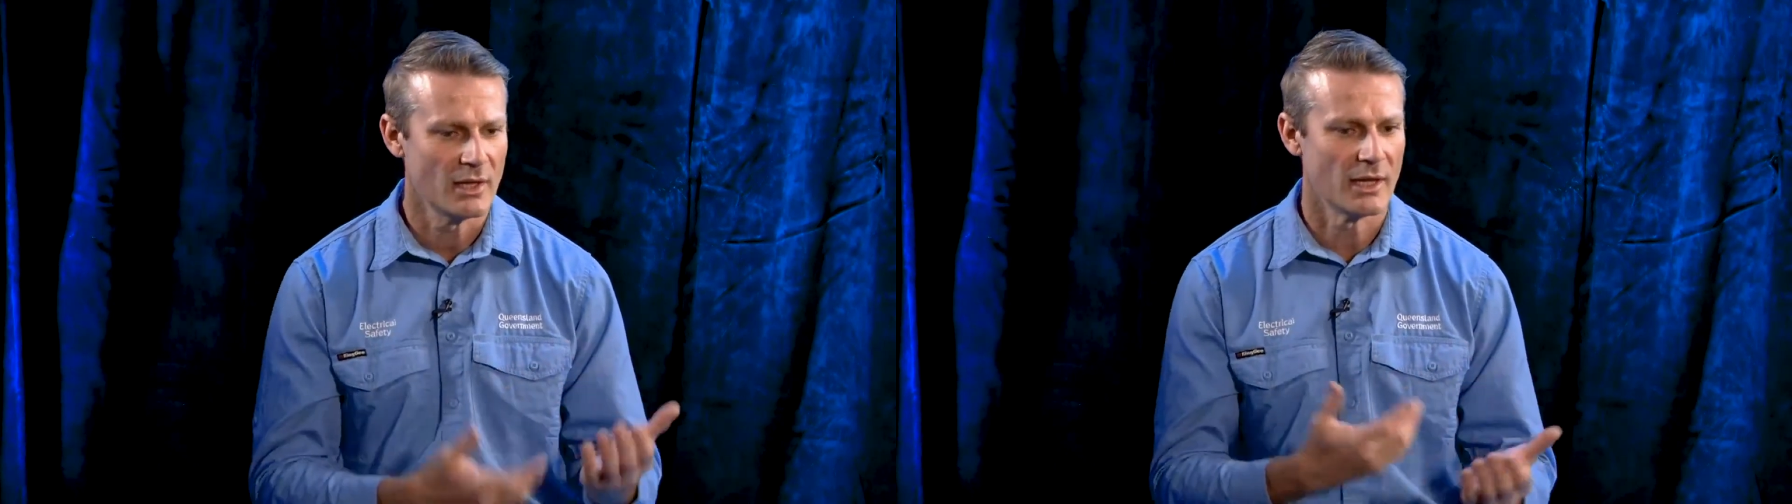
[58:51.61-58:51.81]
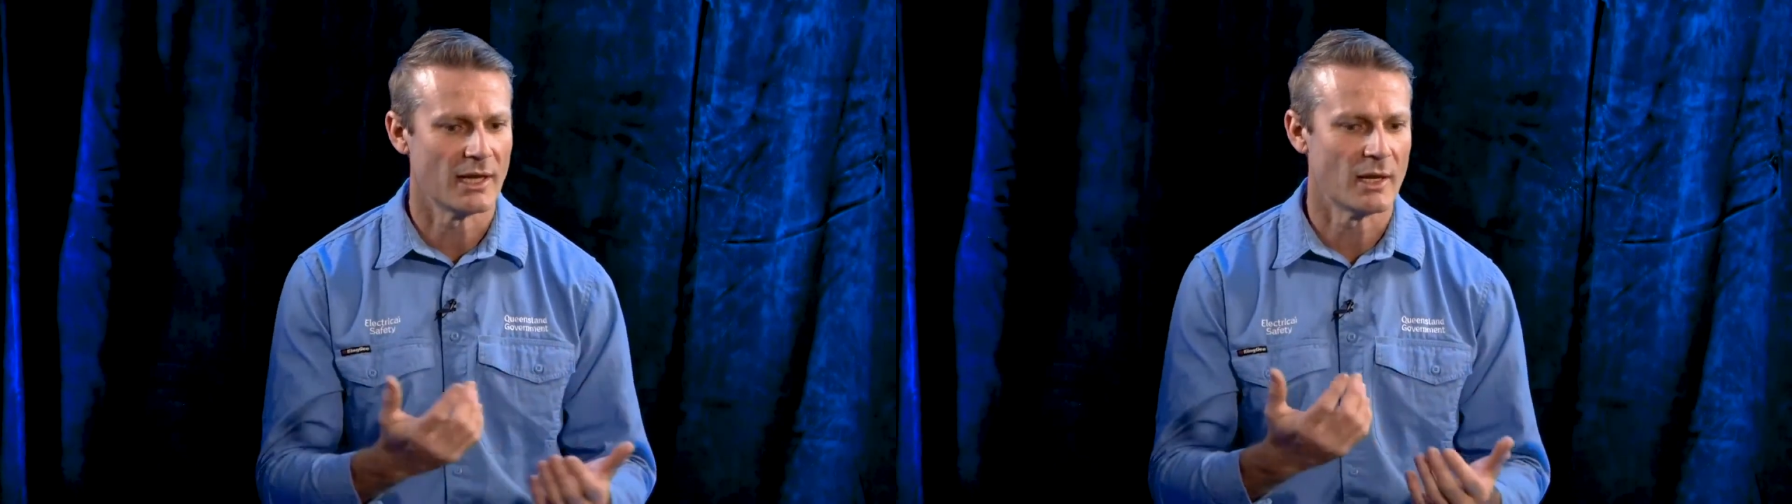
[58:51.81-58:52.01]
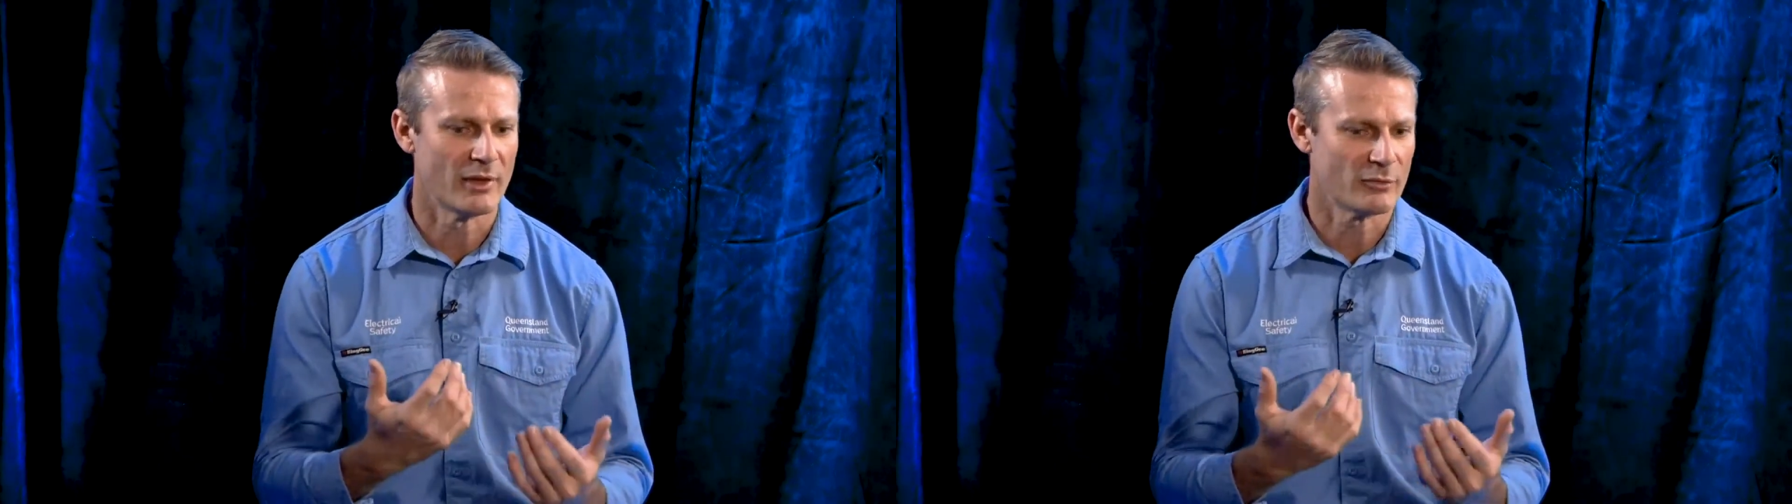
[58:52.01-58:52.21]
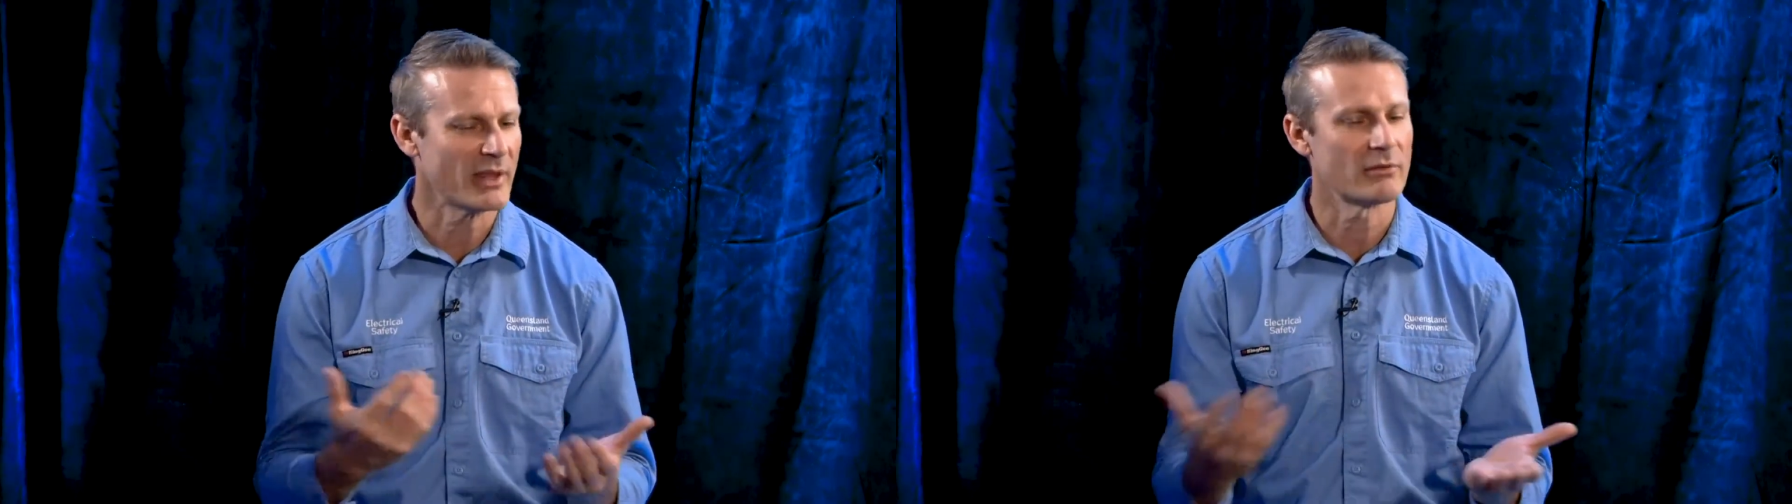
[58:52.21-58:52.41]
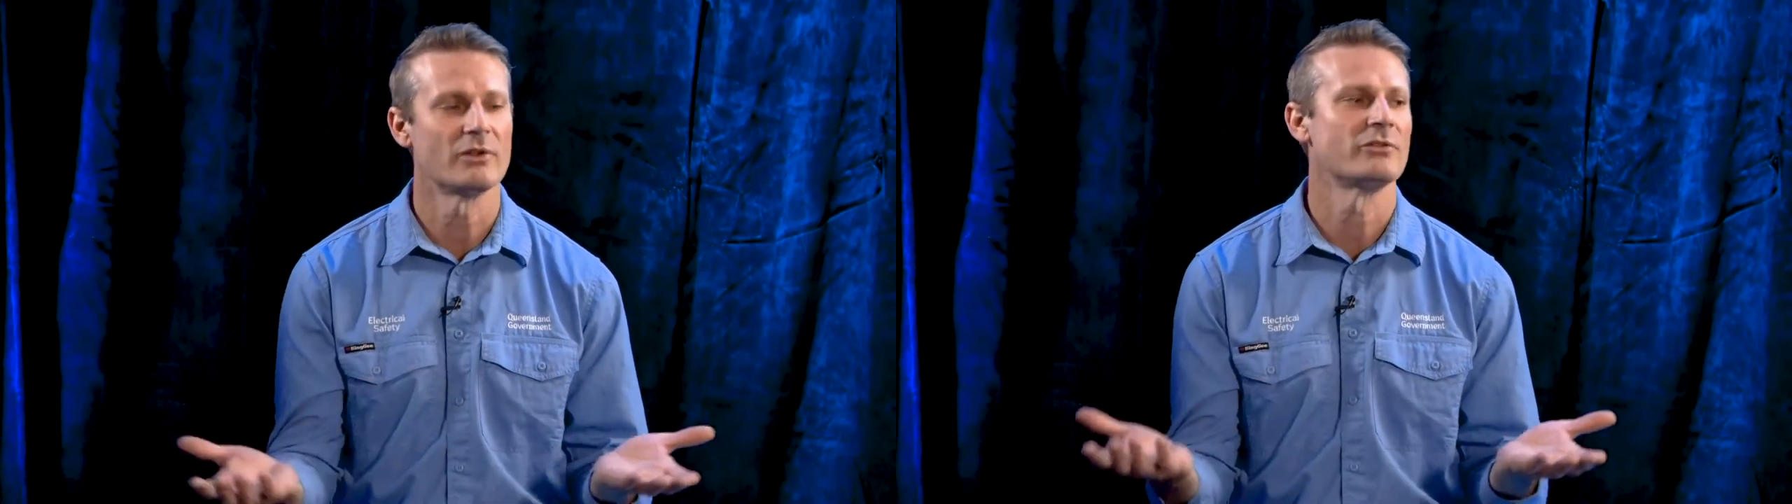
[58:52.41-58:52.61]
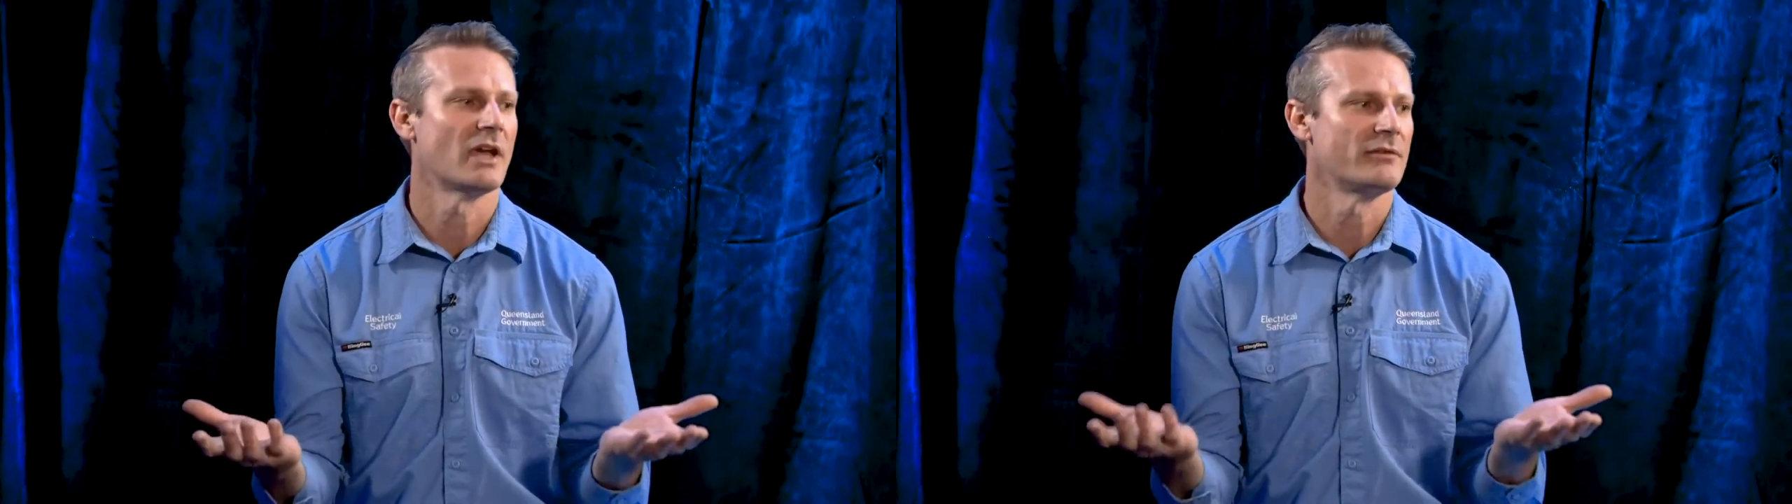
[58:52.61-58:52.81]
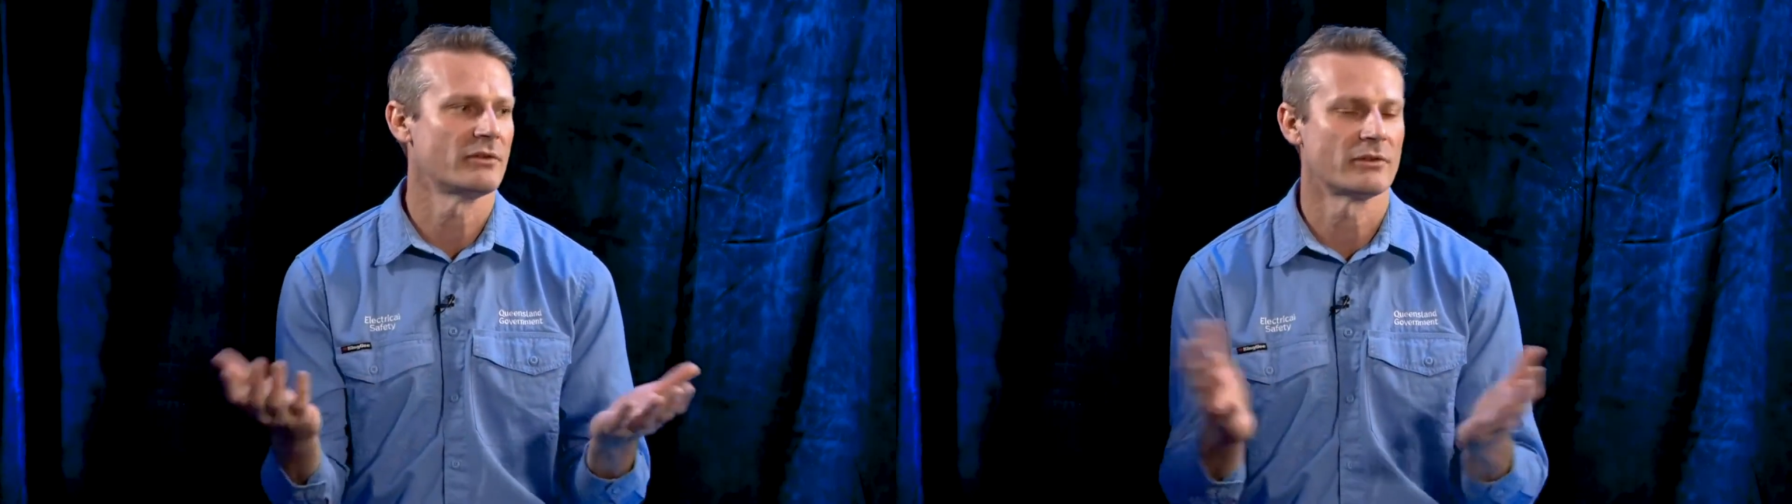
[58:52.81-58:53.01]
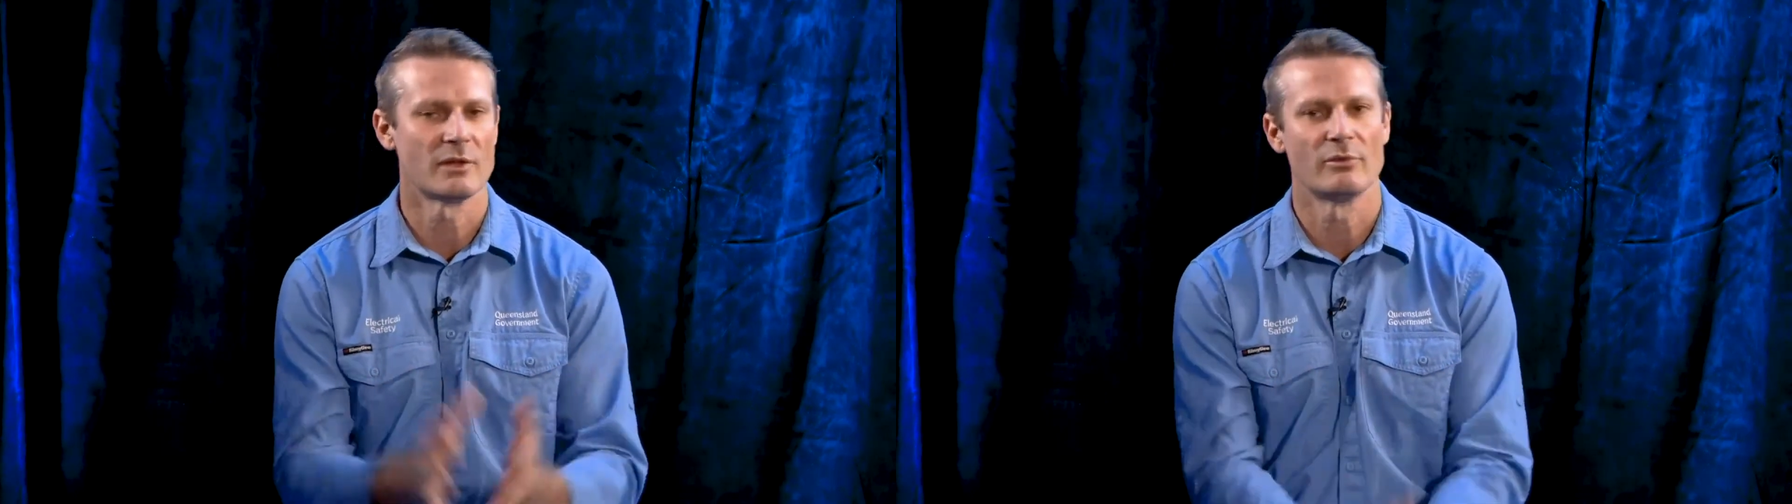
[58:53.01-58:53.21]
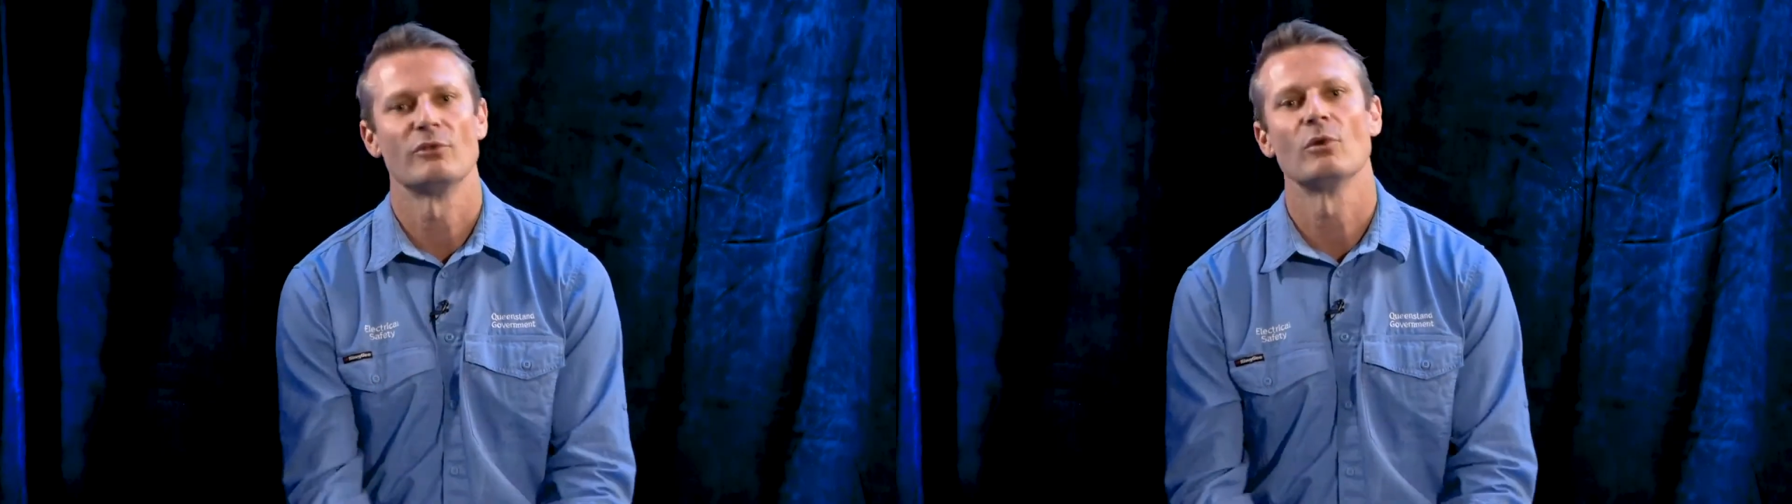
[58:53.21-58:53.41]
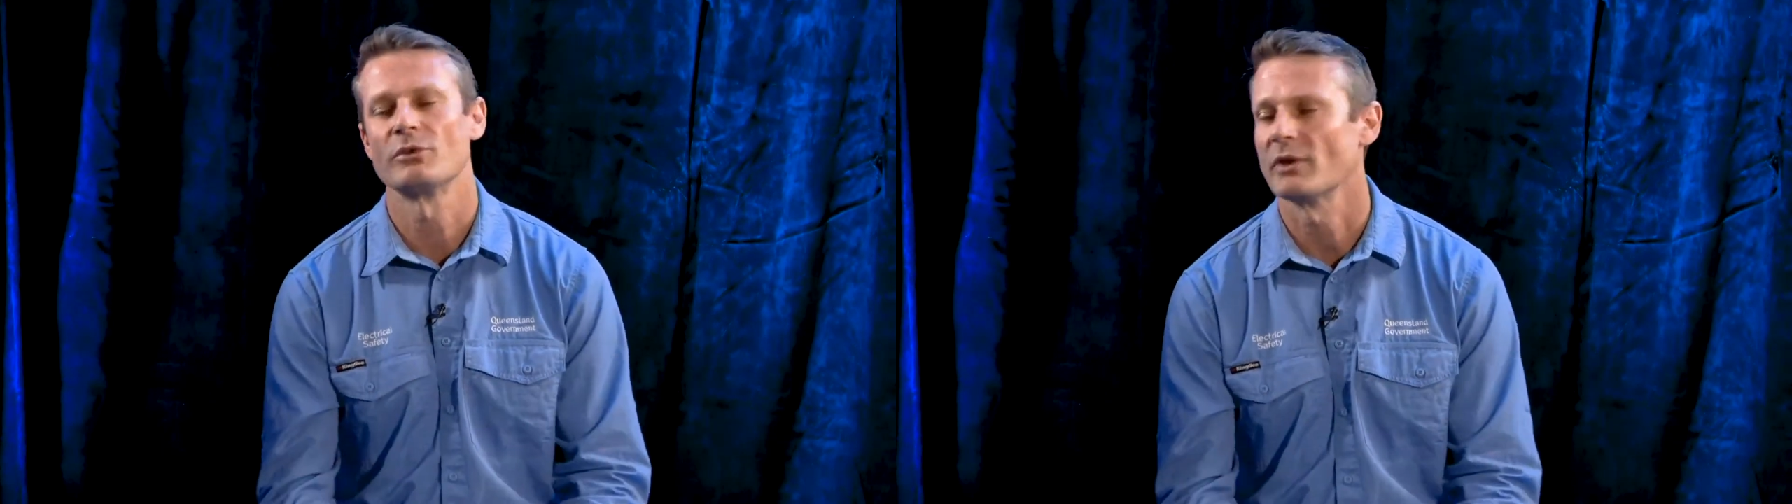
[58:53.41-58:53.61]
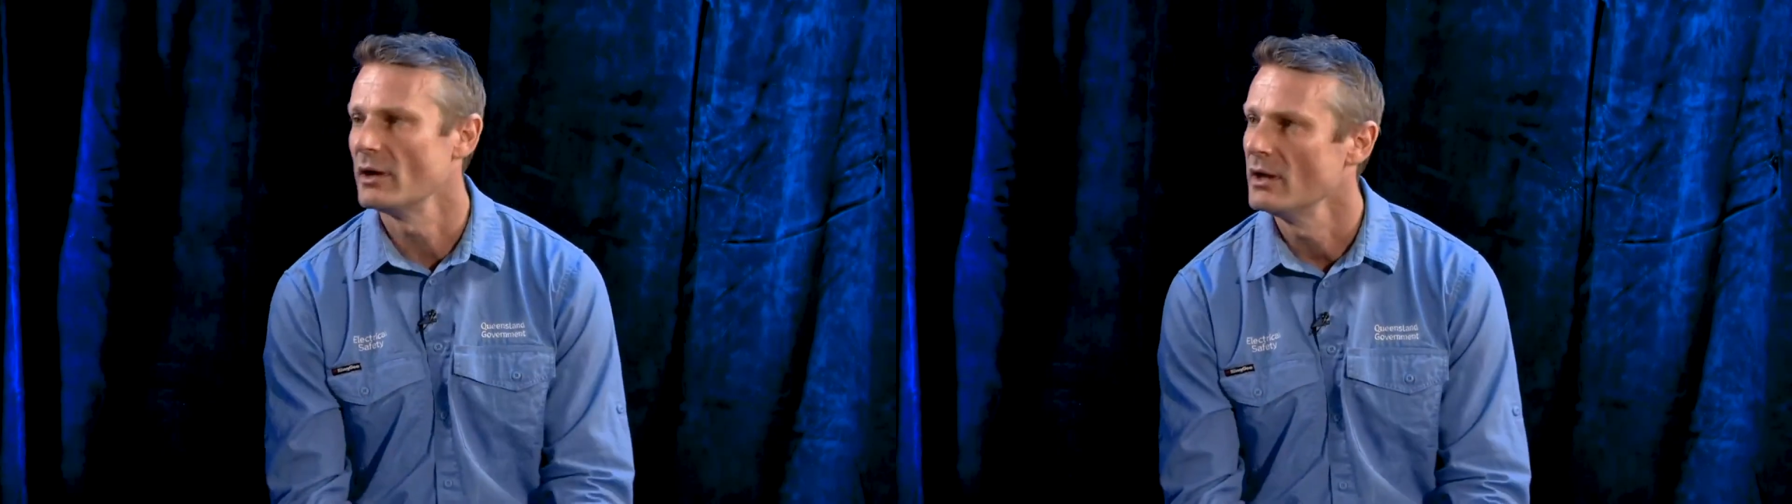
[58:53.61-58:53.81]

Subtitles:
And it's about their own safety, as I said before. So,